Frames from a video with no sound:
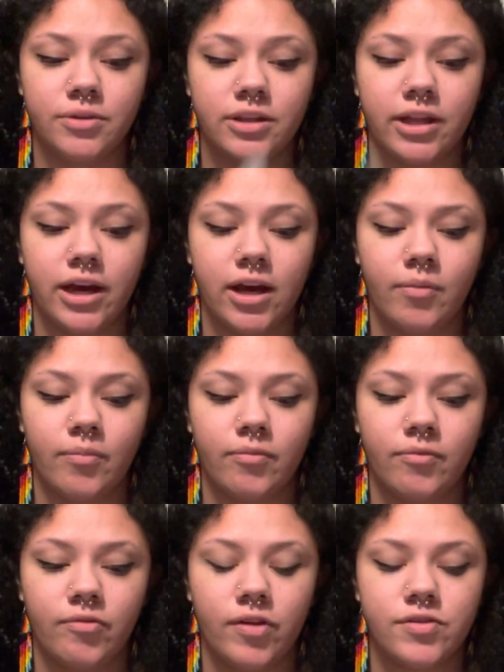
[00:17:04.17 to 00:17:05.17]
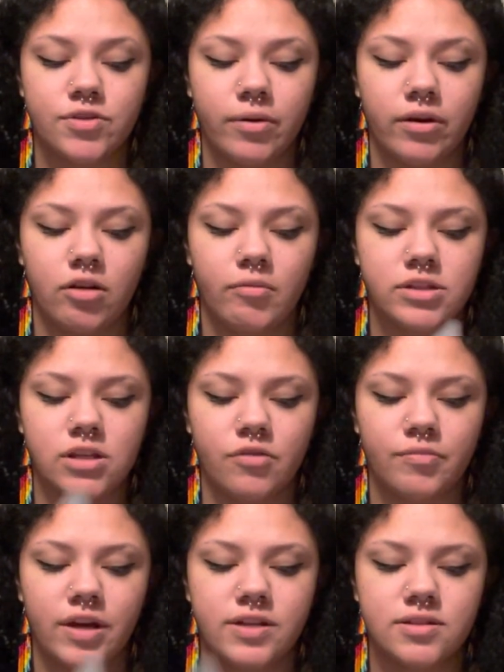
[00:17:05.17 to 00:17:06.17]
like, I feel so angry at myself
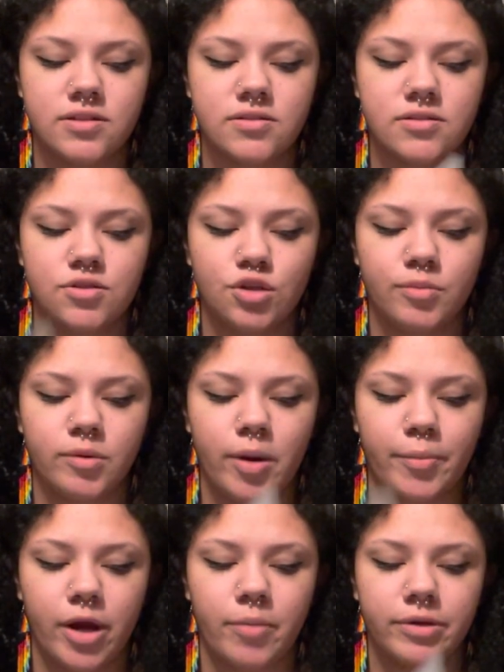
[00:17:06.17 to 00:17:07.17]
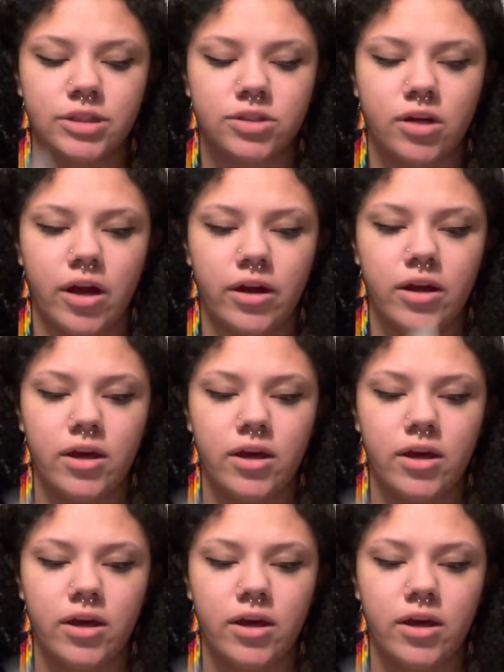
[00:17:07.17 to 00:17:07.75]
because it should be in my brain, but it's not.